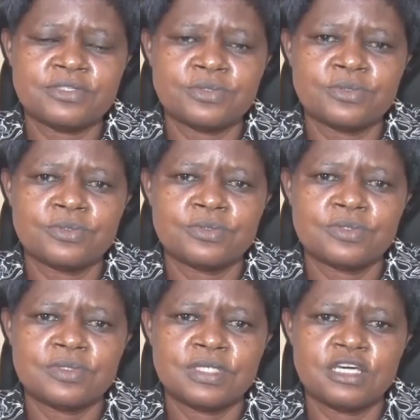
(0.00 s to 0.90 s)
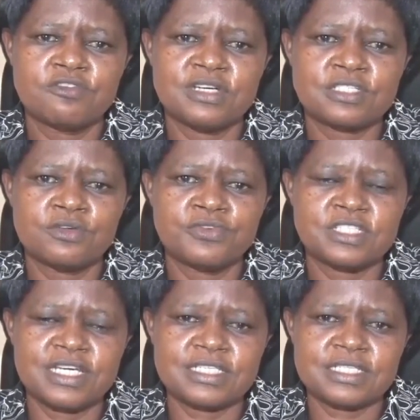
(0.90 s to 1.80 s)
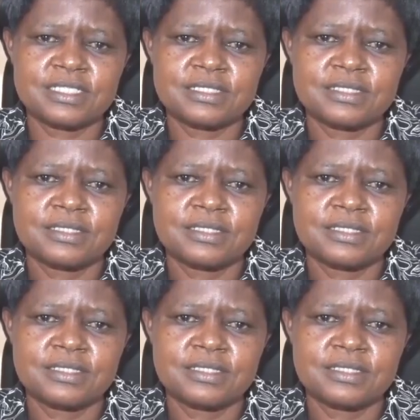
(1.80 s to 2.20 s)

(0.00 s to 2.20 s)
to the university officers